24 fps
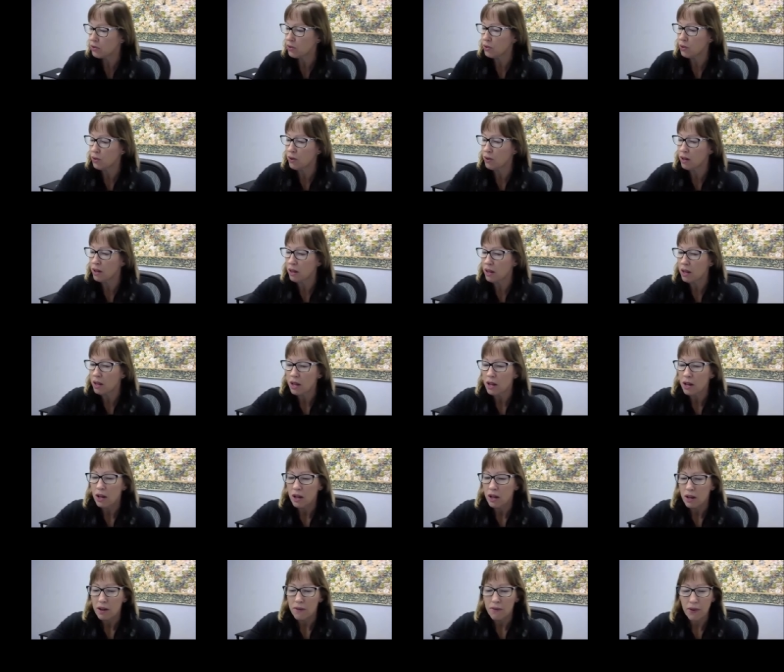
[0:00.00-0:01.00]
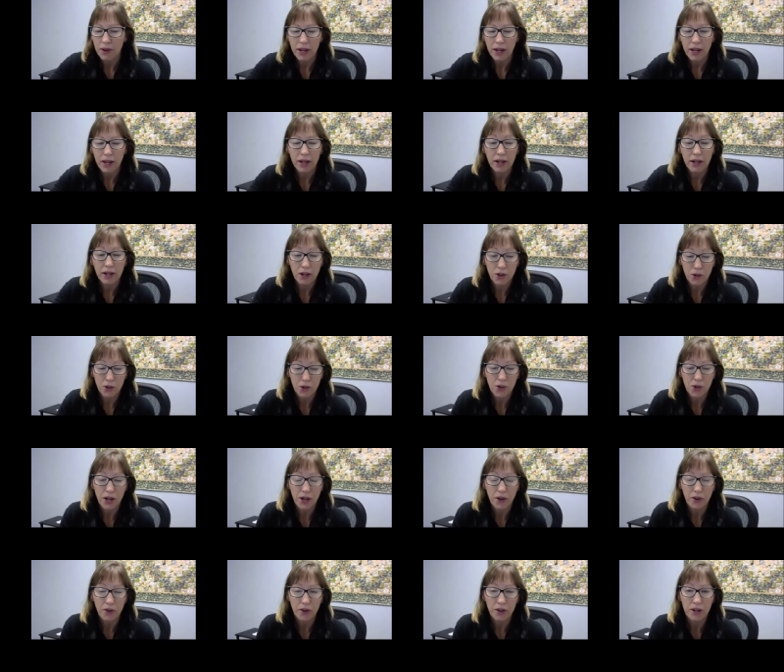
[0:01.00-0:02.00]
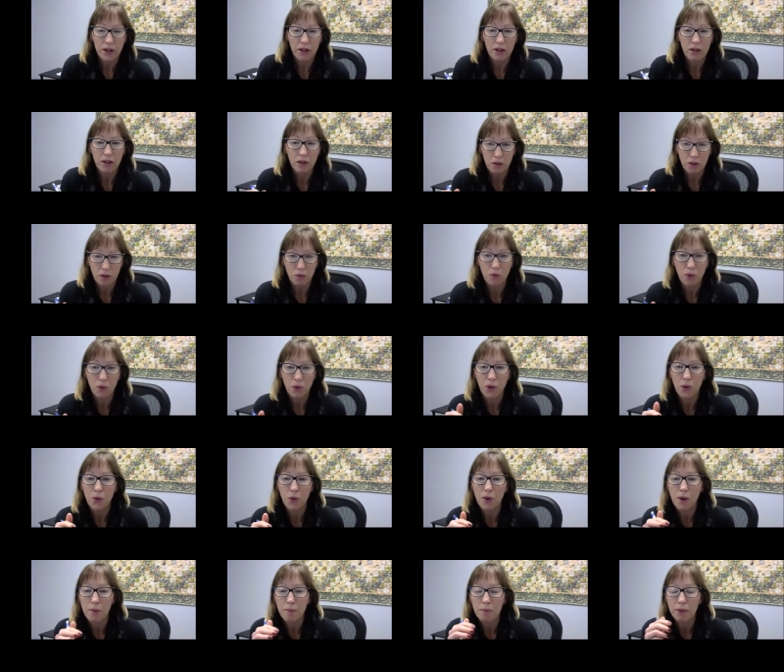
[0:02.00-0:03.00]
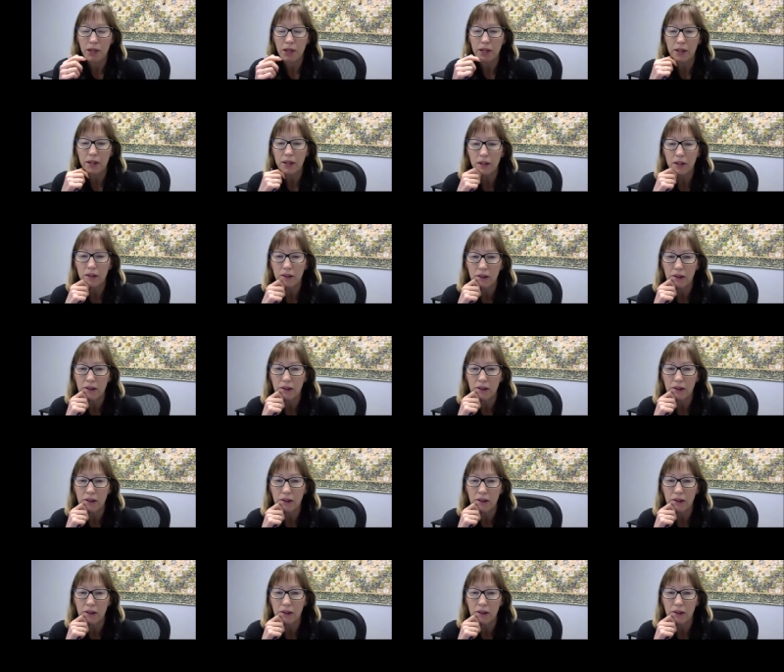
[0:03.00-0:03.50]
So if I get it, I'll share it with you, Emily,